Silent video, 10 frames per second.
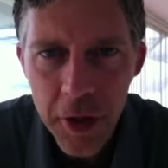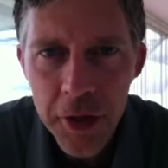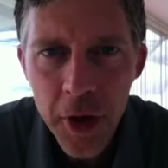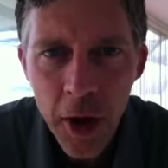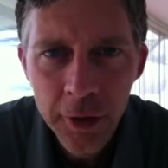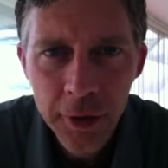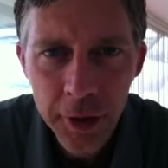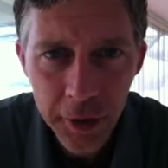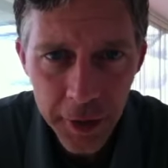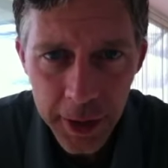the thoughts
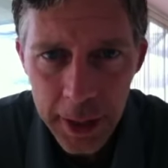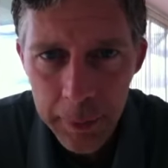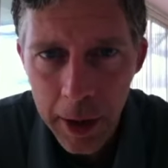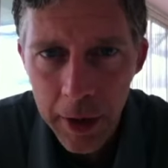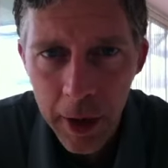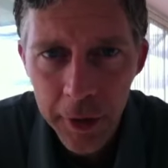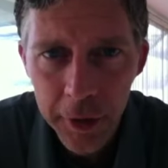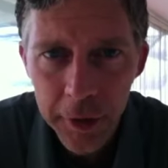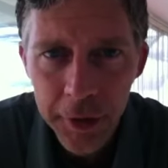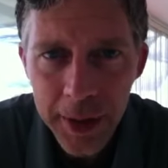that you're thinking about
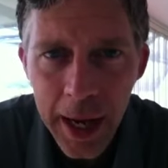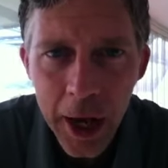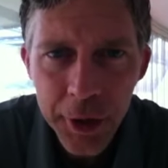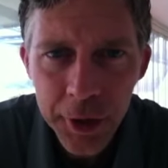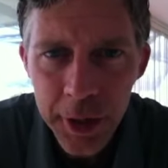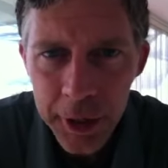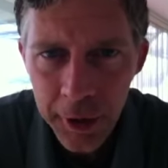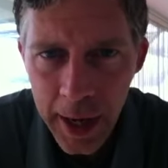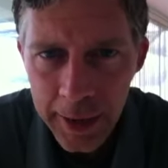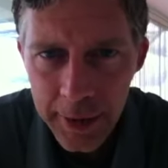others, and how you're
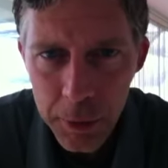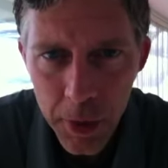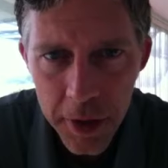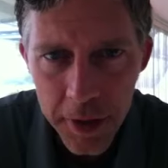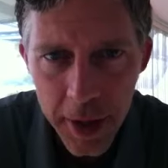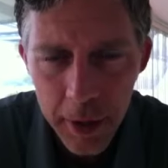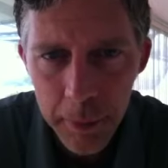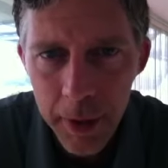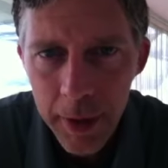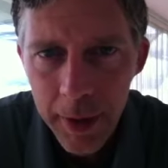interacting with them